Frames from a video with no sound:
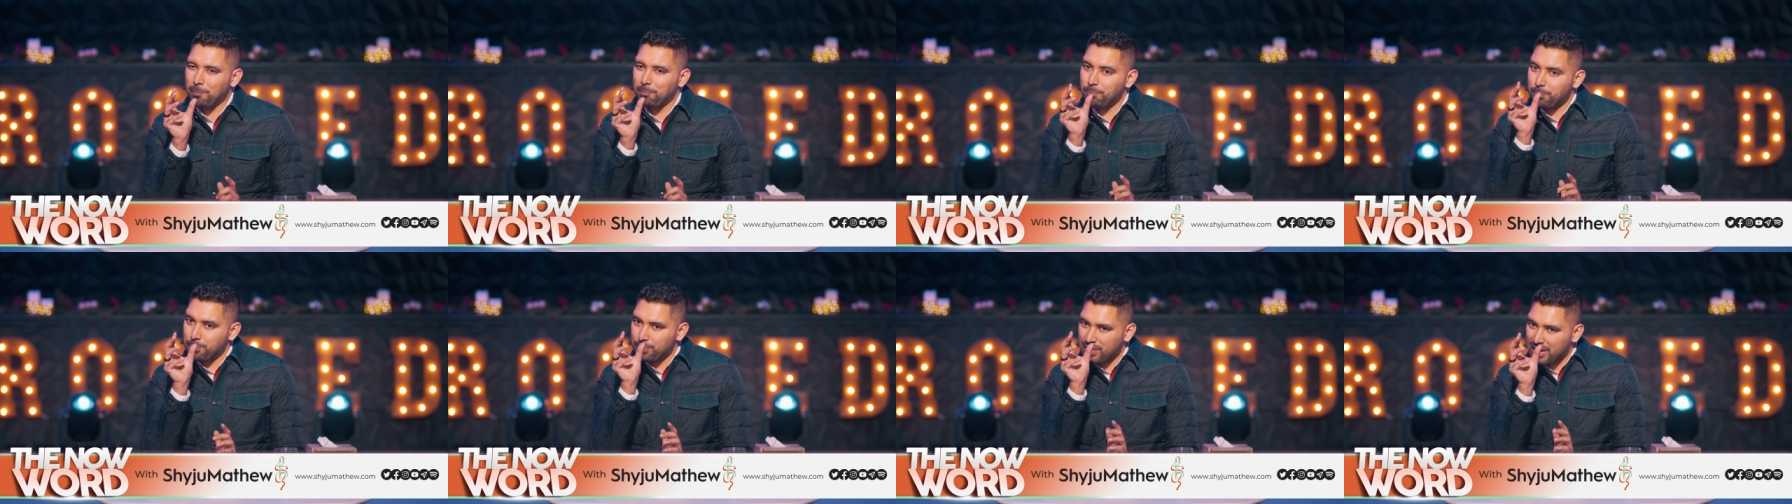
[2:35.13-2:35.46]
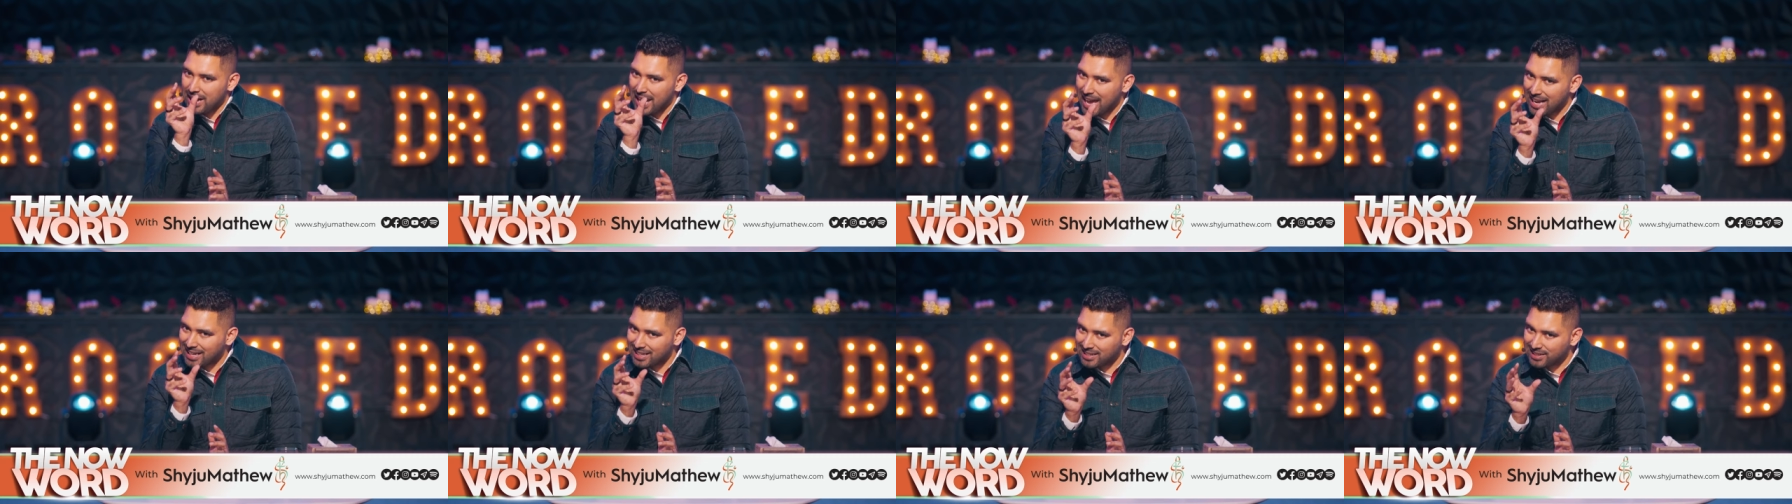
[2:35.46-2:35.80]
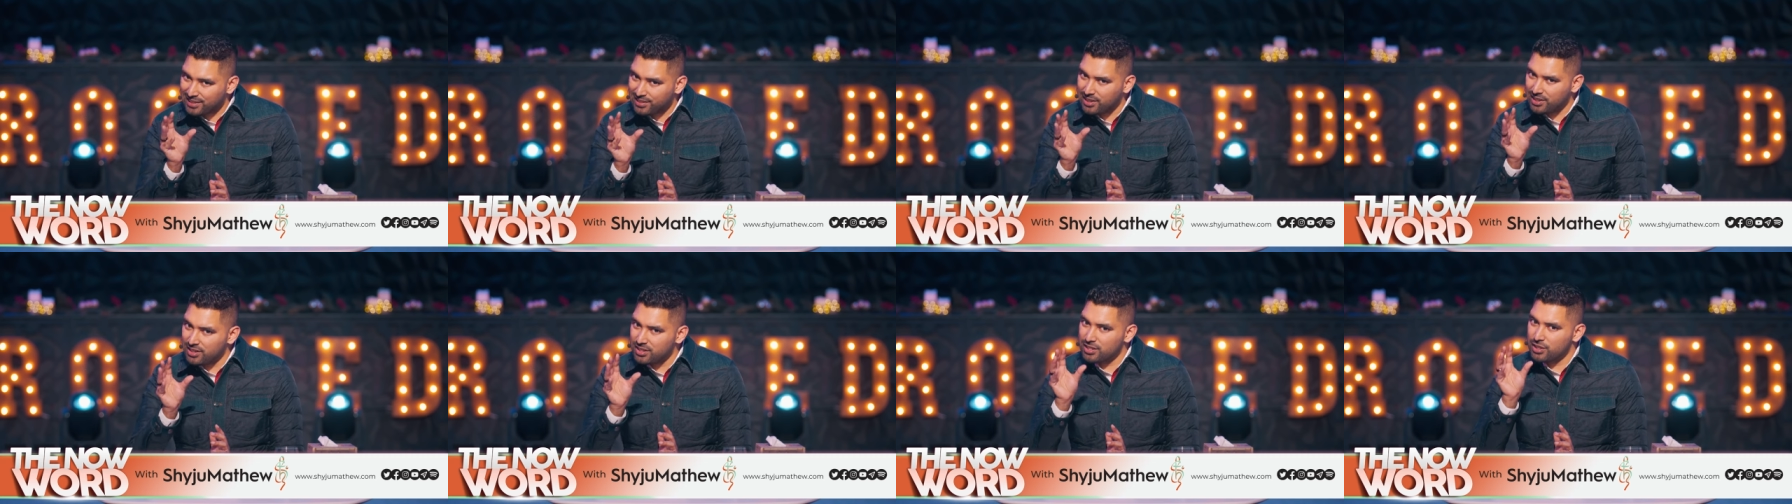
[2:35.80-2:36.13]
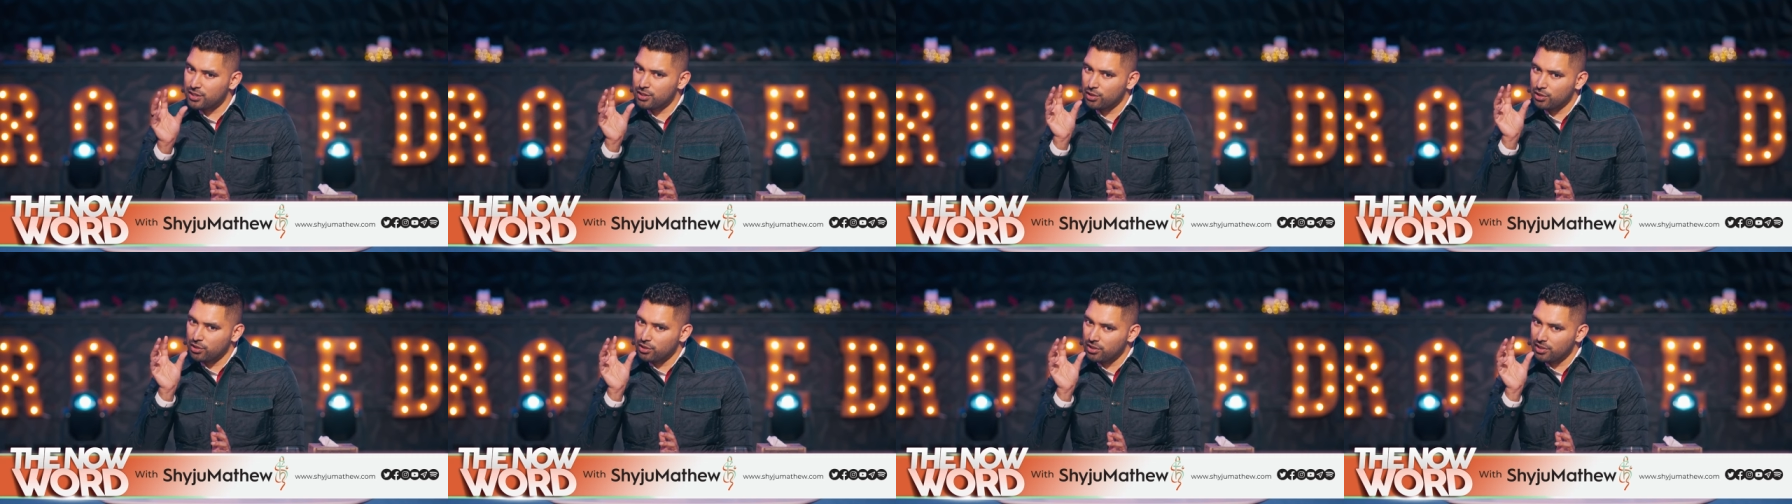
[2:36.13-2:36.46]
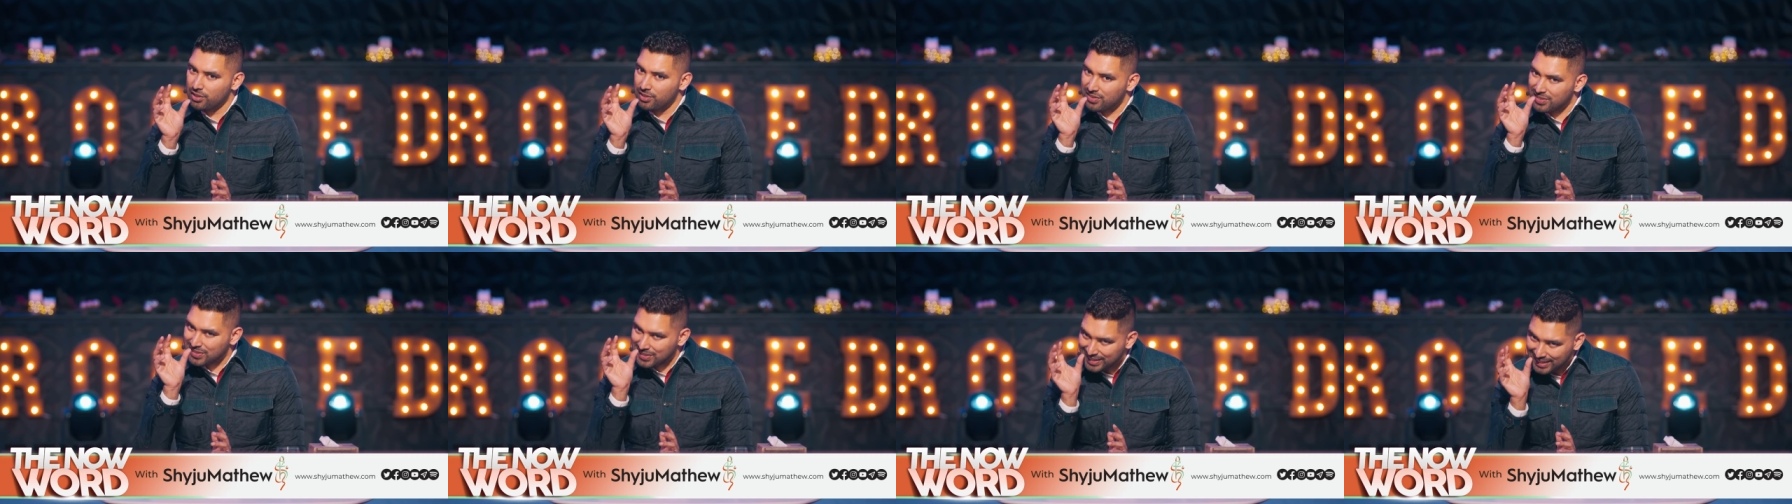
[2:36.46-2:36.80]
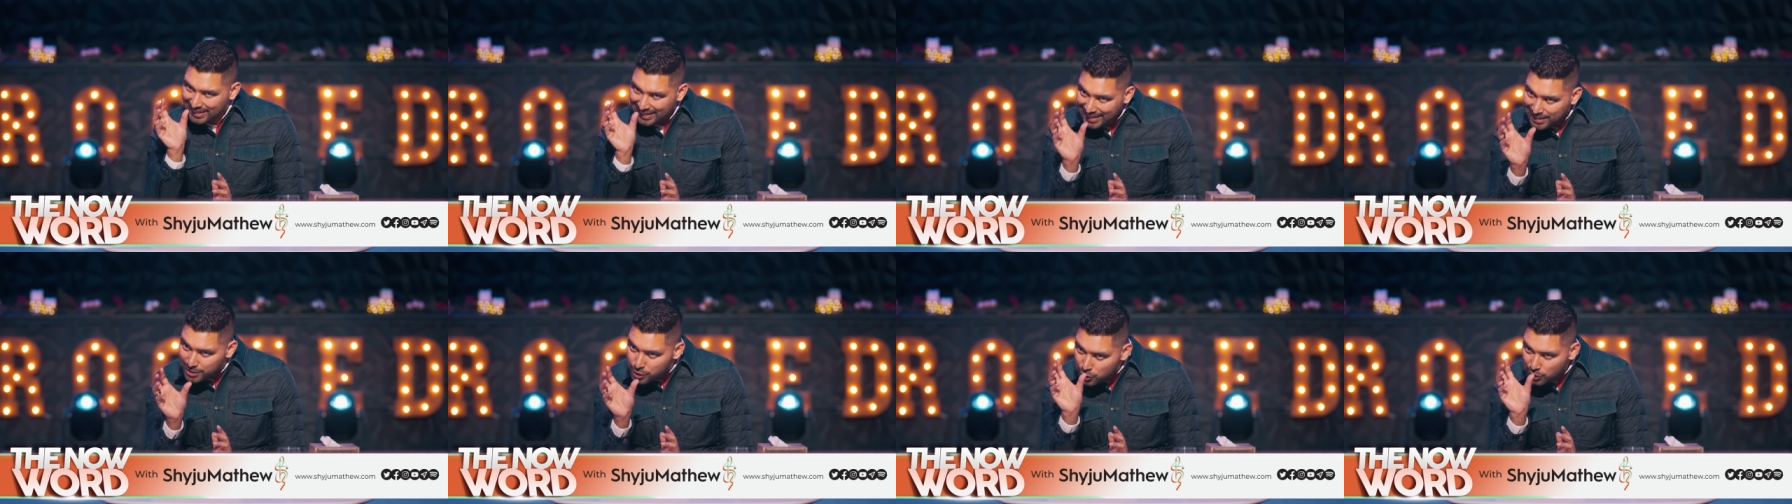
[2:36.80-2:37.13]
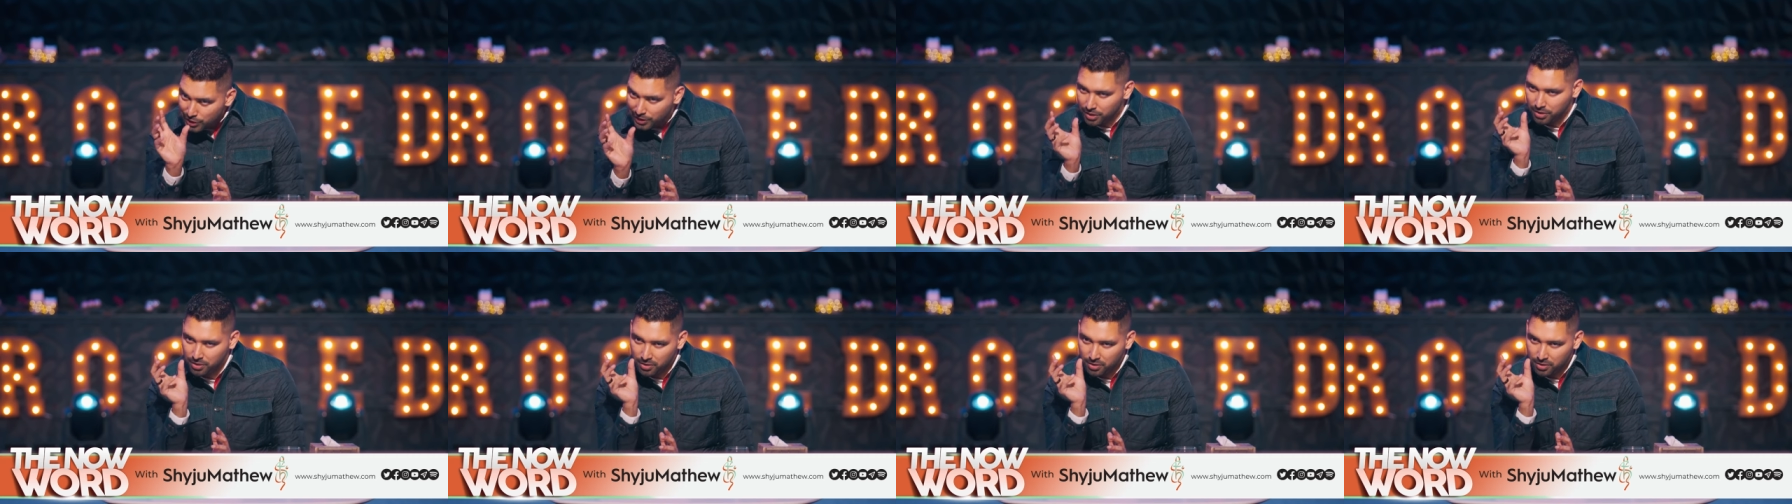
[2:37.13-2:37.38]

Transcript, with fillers: practiced religion.